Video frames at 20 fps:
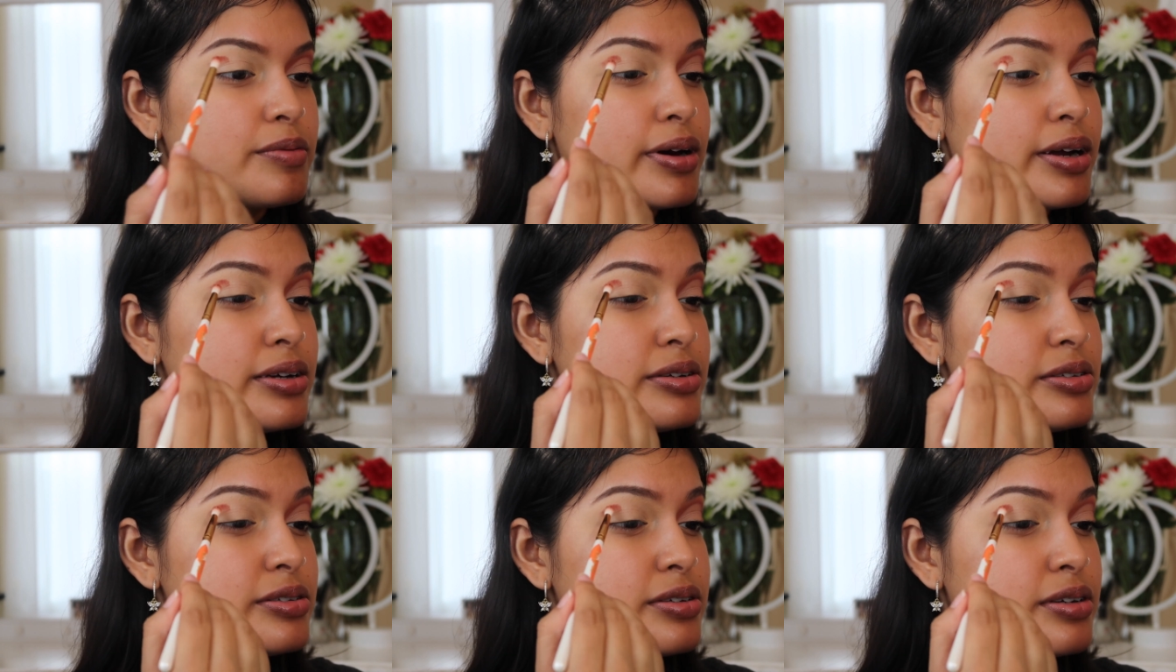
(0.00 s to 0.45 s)
I'm
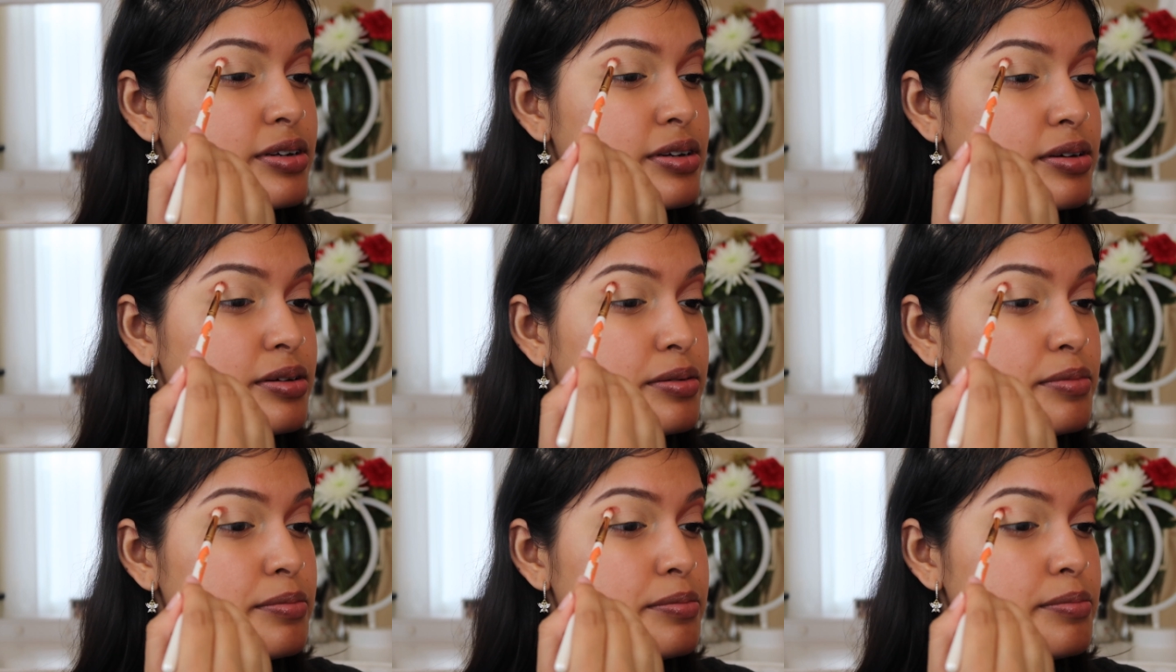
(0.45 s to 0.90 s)
kind of just
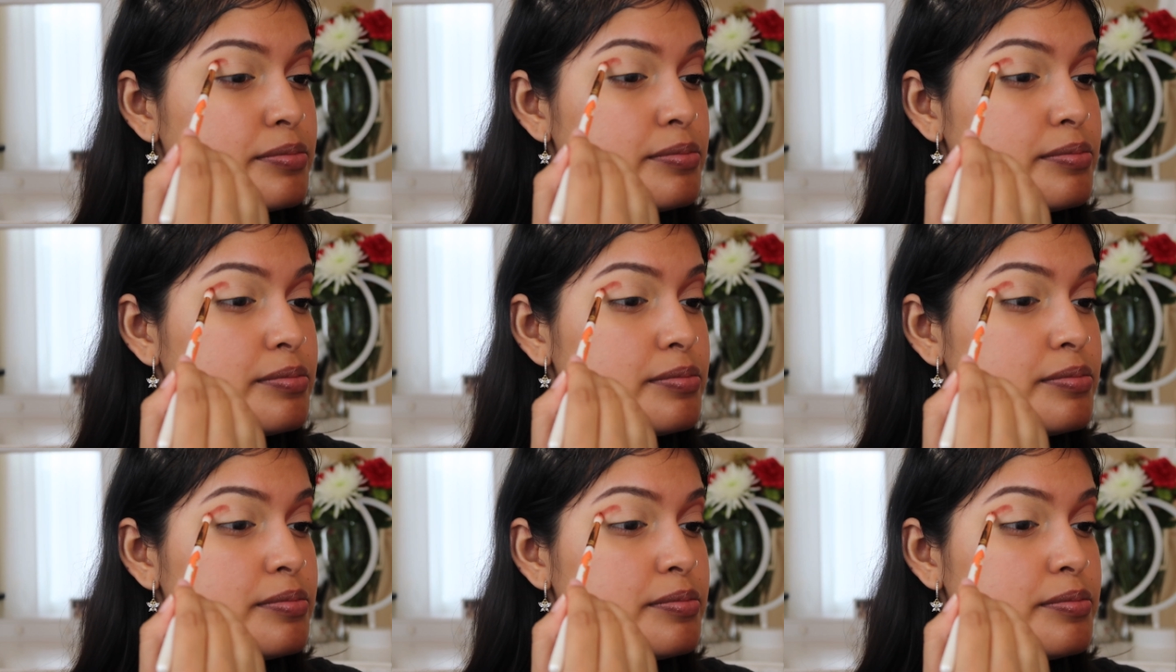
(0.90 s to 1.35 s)
gonna
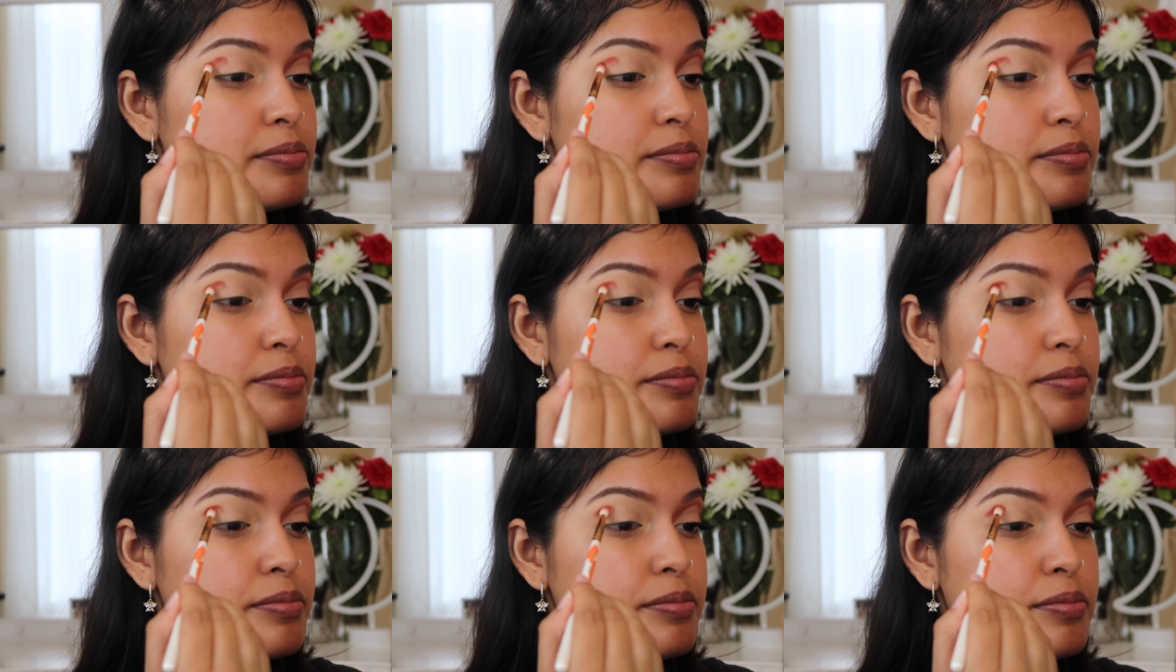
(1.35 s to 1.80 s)

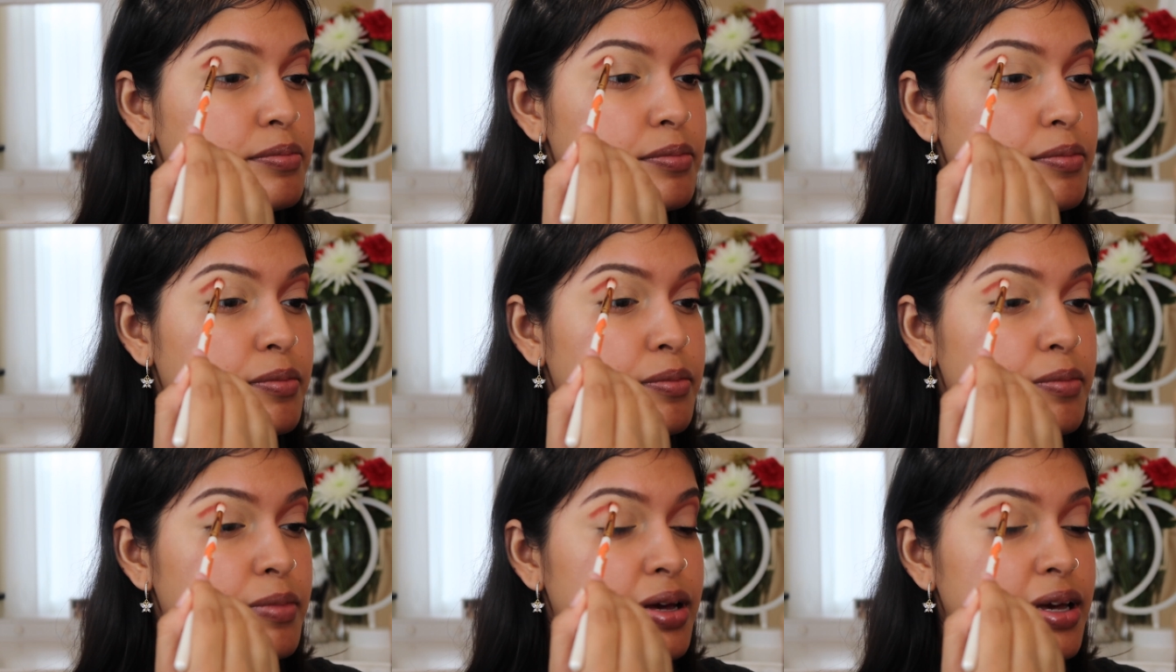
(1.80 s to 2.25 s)

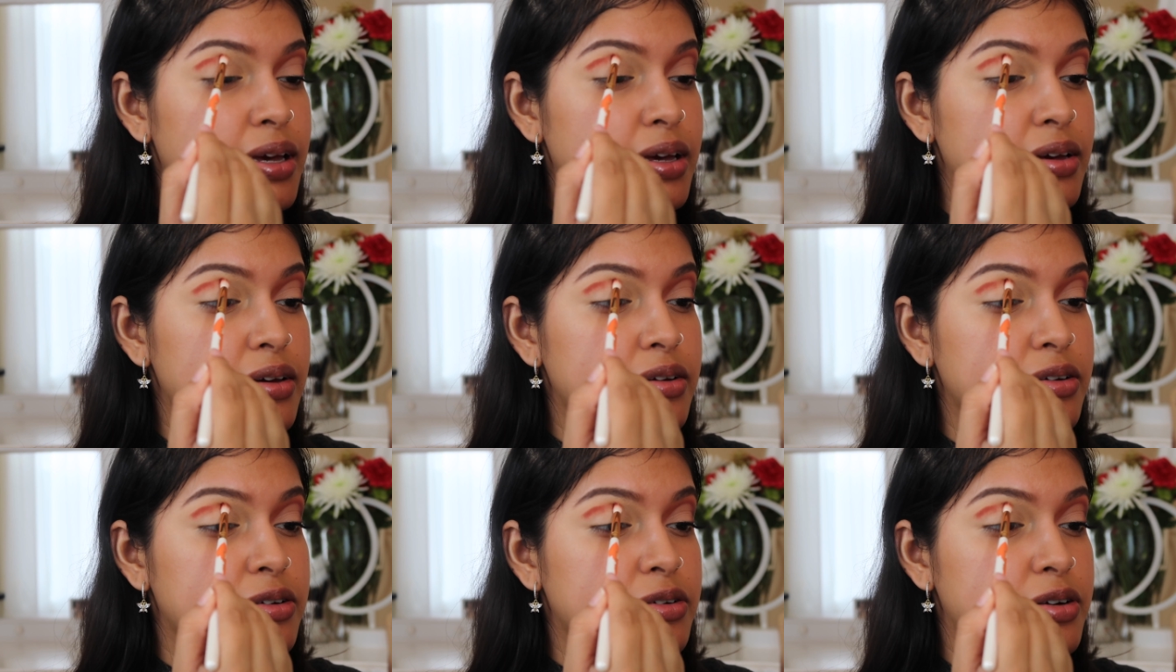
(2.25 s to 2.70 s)

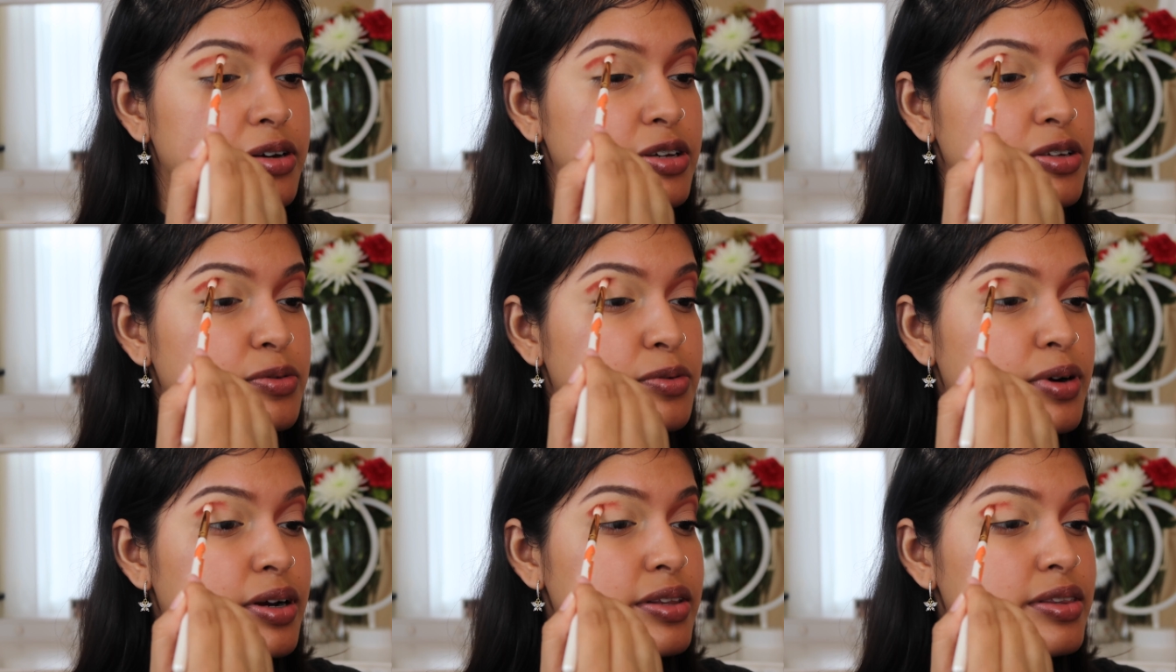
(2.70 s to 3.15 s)
make a
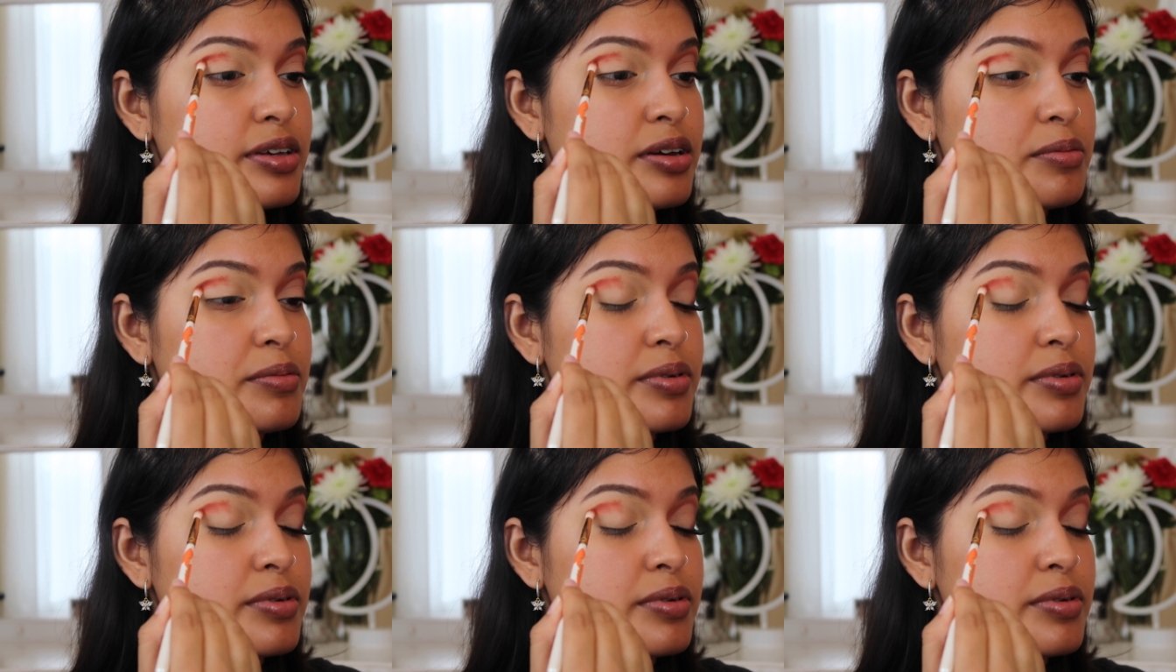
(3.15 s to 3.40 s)
crease where I